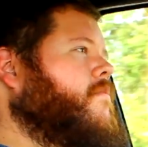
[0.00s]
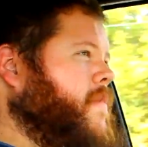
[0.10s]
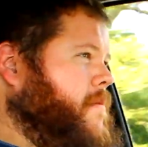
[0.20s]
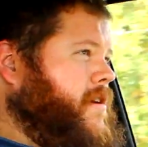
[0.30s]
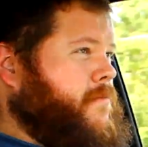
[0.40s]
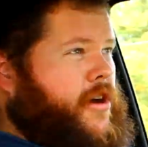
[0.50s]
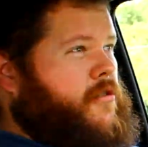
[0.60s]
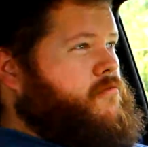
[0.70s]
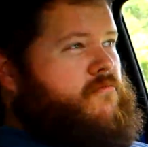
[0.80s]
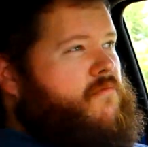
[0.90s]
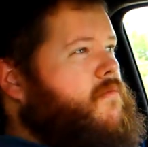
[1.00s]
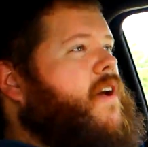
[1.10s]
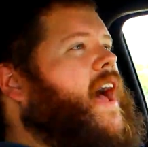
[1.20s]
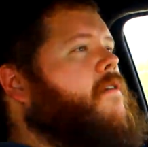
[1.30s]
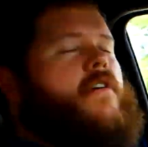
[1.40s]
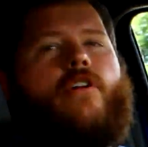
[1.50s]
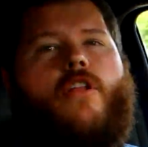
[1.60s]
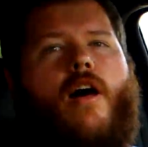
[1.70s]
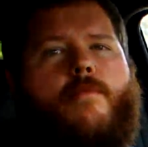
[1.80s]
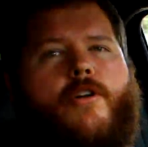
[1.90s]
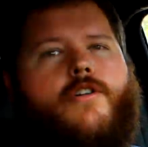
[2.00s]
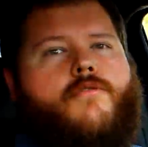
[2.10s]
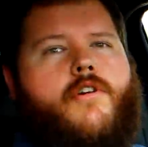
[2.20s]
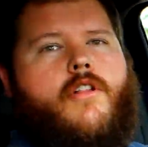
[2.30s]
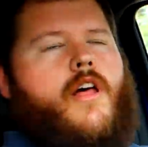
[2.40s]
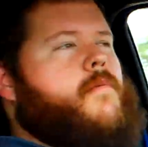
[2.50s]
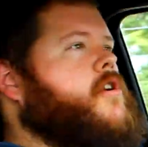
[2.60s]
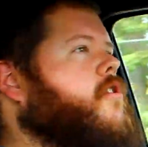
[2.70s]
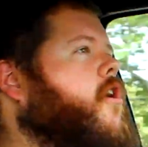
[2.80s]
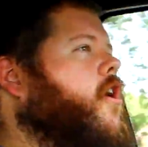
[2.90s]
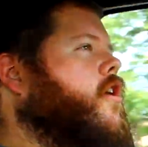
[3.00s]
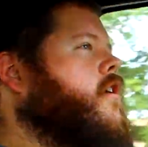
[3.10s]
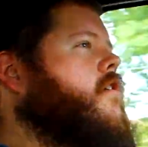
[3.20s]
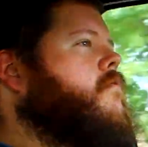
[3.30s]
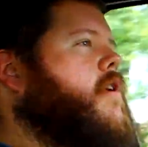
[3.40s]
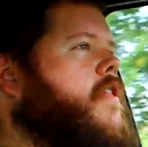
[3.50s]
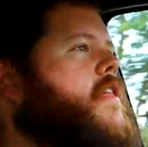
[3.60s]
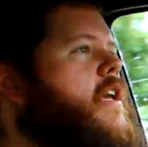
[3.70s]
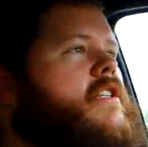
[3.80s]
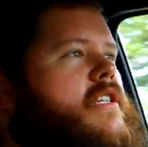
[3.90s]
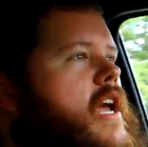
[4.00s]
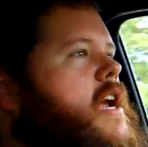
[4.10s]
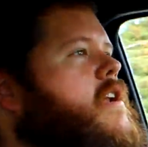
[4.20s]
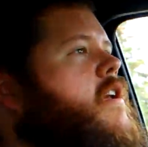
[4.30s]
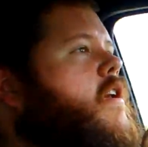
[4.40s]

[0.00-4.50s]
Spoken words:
maybe about half a kilometer to a kilometer long. Nothing insane.